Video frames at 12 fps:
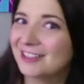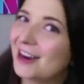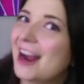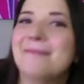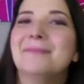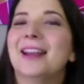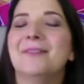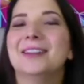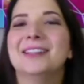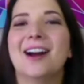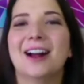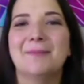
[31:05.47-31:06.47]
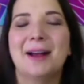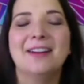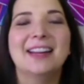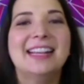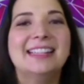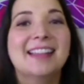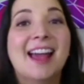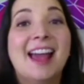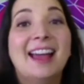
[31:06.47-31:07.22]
trap that I want to talk about is